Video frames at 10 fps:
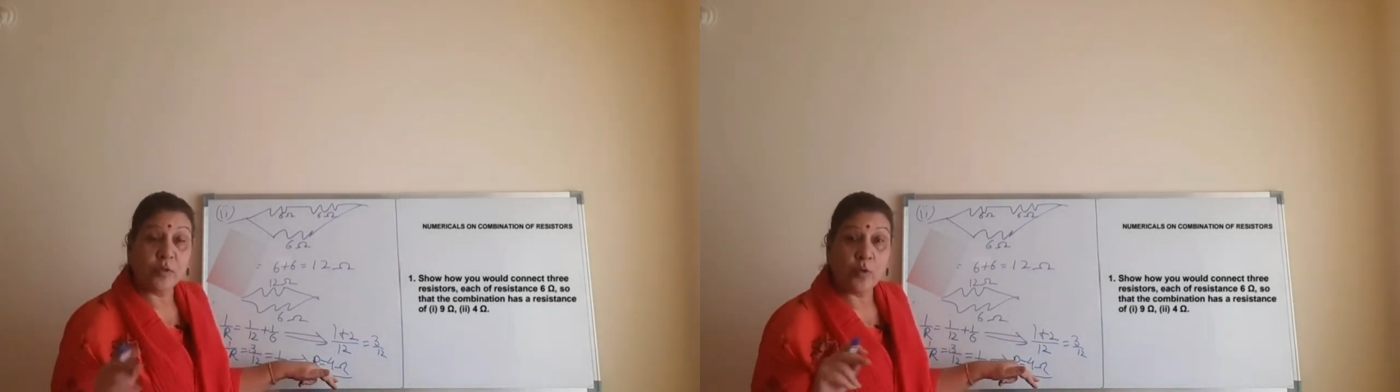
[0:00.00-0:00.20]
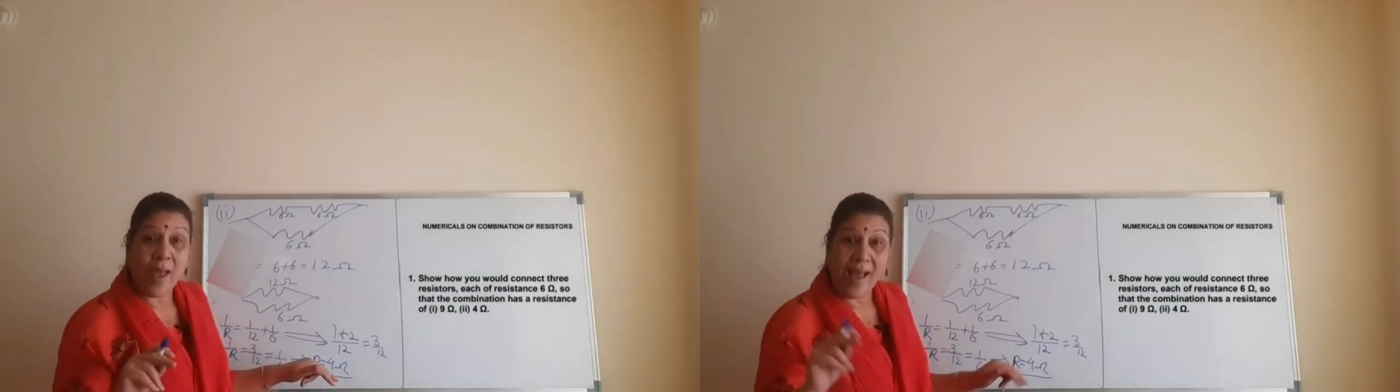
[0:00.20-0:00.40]

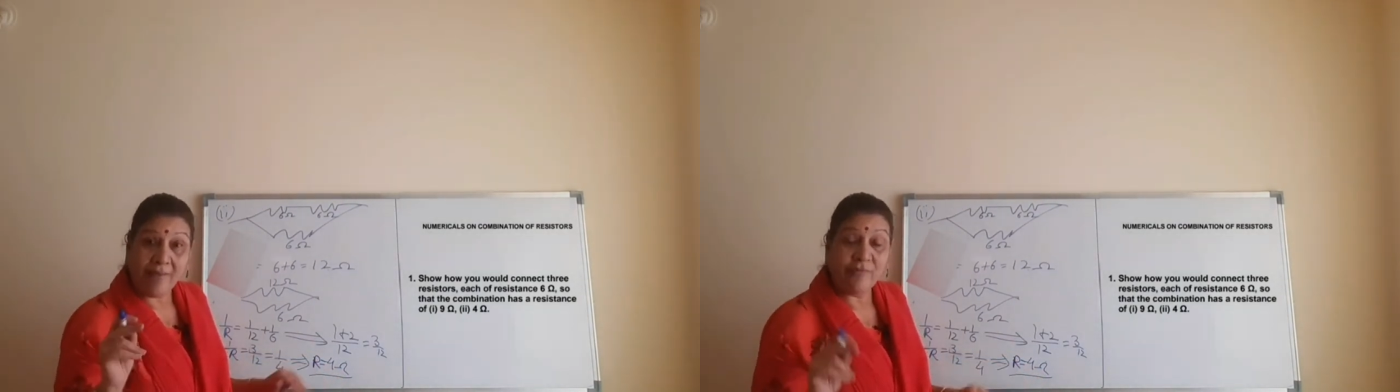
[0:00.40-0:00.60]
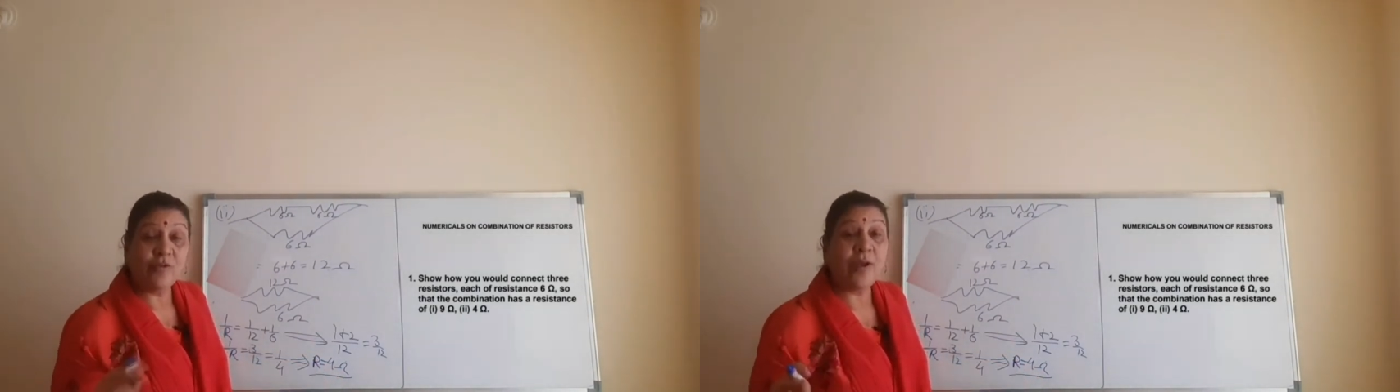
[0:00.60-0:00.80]
So you
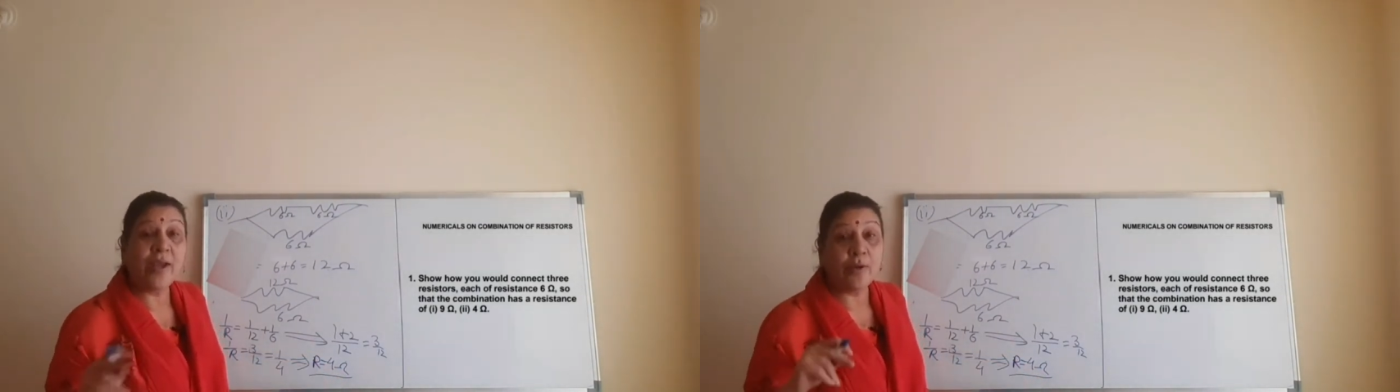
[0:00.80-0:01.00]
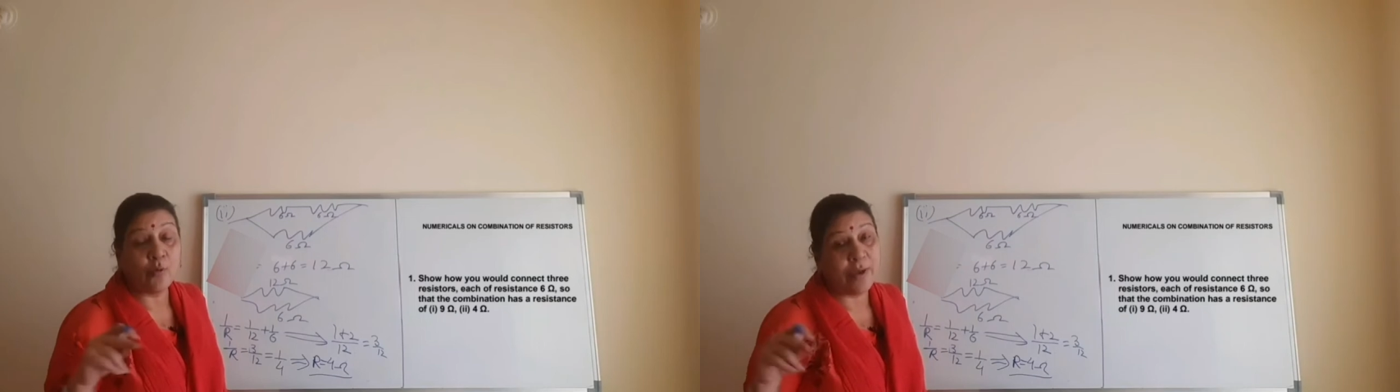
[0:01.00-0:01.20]
have to
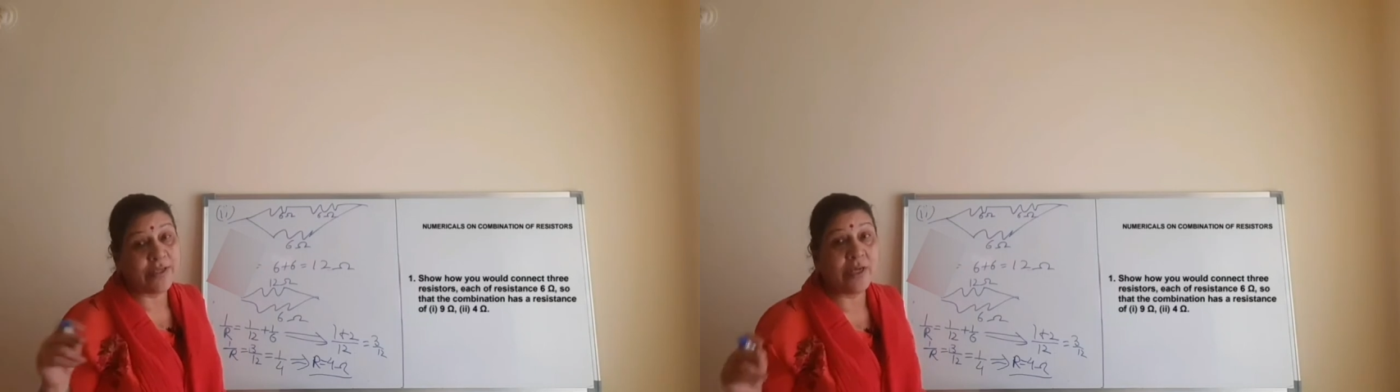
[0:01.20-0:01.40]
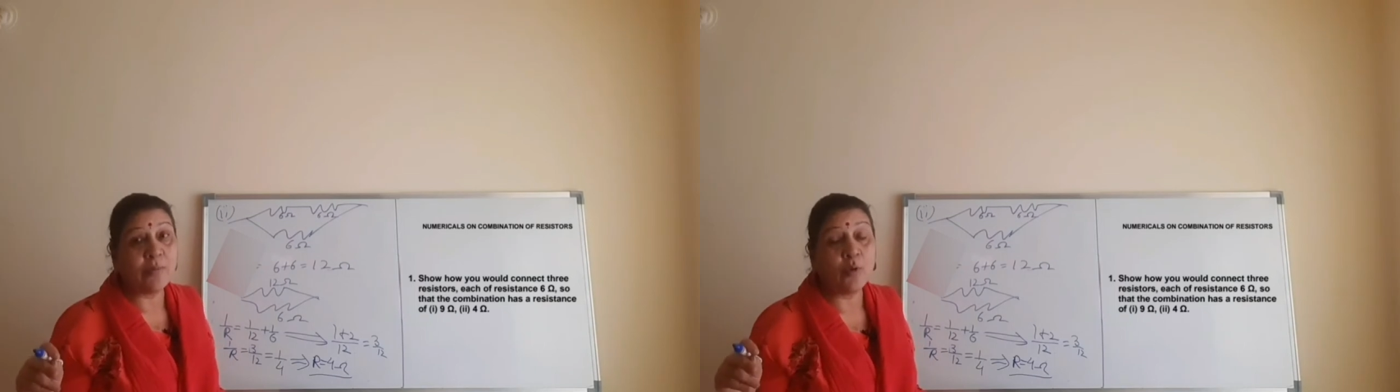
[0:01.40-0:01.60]
write
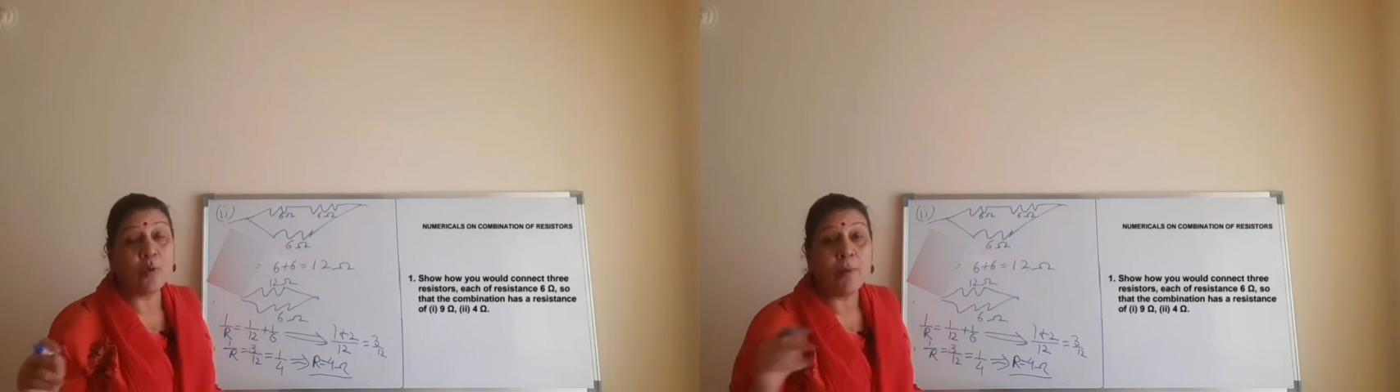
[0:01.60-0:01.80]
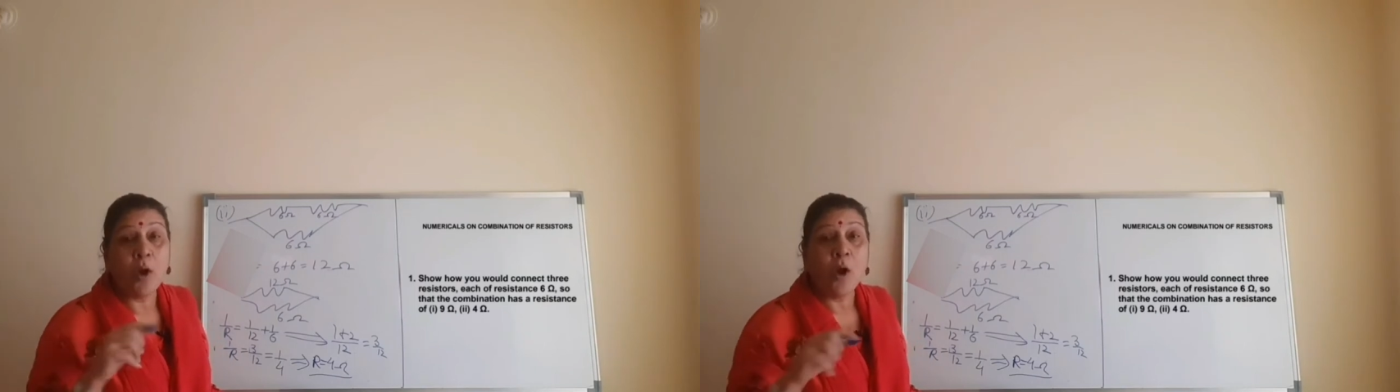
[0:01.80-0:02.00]

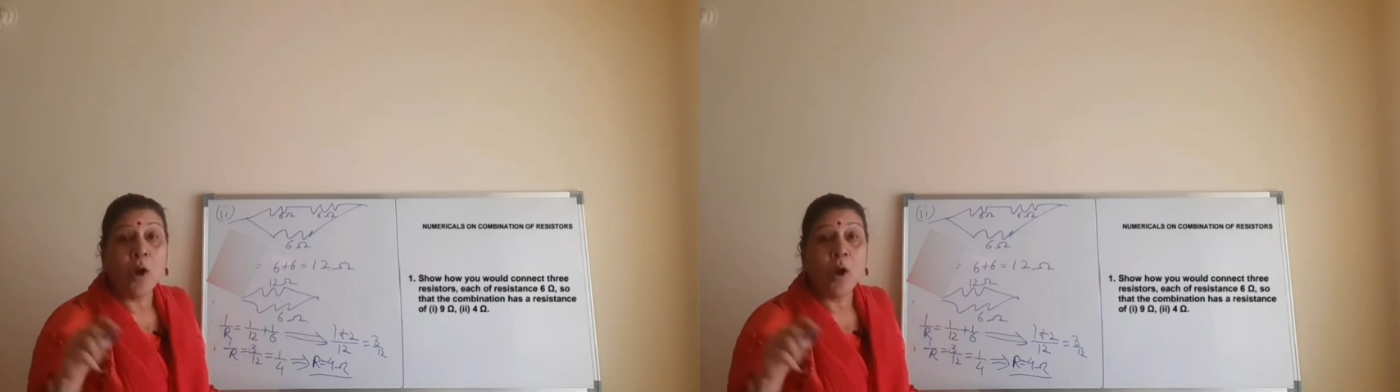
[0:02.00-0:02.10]
OHMO